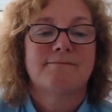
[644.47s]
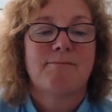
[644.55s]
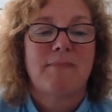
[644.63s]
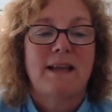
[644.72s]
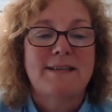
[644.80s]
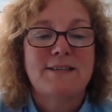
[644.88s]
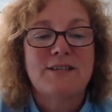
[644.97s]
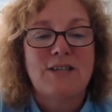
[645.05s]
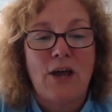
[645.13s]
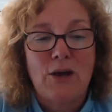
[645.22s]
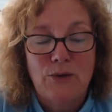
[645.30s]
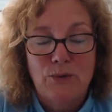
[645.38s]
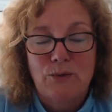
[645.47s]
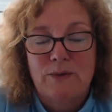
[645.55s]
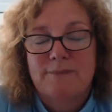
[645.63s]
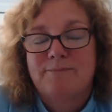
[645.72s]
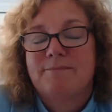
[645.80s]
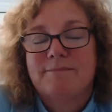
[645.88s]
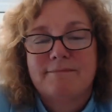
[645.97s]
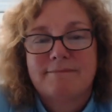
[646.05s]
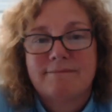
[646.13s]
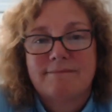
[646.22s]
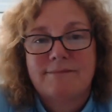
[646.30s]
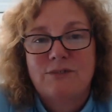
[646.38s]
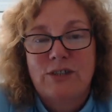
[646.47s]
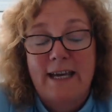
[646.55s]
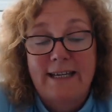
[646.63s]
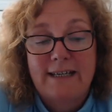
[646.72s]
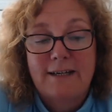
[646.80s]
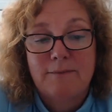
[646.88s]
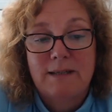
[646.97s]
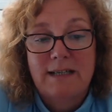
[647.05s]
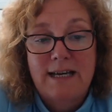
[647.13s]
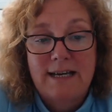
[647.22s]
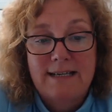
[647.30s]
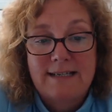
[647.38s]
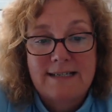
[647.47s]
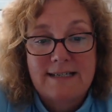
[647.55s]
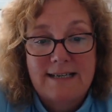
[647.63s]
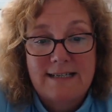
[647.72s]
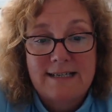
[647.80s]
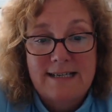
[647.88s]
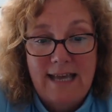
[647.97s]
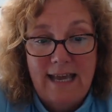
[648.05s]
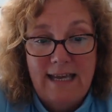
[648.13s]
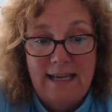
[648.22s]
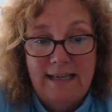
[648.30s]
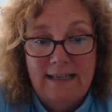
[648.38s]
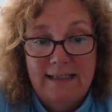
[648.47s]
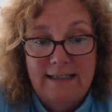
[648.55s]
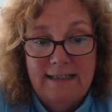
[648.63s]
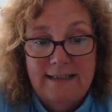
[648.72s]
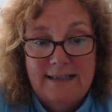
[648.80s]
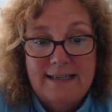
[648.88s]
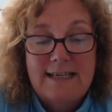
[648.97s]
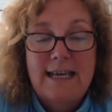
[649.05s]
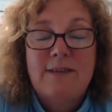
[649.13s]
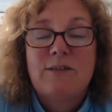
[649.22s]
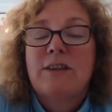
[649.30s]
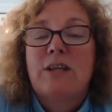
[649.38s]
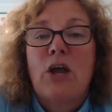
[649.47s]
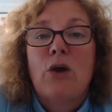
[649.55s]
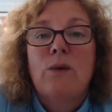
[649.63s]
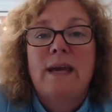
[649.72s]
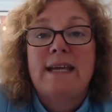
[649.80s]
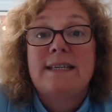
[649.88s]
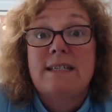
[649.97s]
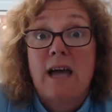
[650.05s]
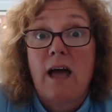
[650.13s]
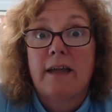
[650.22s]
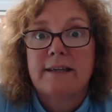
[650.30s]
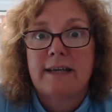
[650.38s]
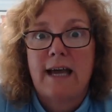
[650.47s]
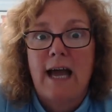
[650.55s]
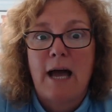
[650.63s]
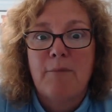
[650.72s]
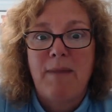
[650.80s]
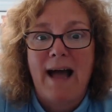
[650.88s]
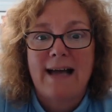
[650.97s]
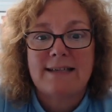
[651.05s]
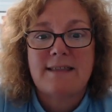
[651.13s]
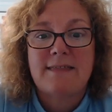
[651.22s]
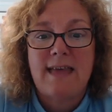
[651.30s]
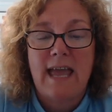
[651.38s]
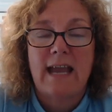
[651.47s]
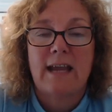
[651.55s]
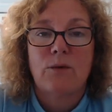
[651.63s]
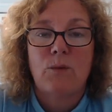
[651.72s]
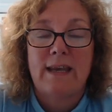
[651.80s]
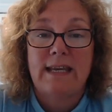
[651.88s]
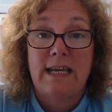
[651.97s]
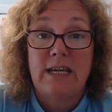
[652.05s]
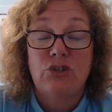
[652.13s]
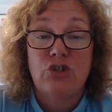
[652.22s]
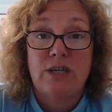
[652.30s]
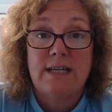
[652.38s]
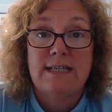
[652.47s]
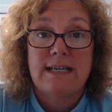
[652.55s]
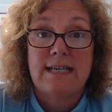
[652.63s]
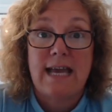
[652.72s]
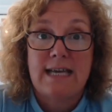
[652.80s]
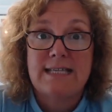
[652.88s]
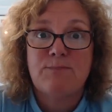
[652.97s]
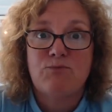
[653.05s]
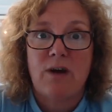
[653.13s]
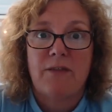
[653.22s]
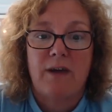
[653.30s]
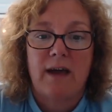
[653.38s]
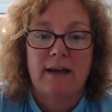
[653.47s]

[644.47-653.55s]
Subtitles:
So, Jacob learned, didn't he, that even though he'd done a bad thing when he cheated his brother,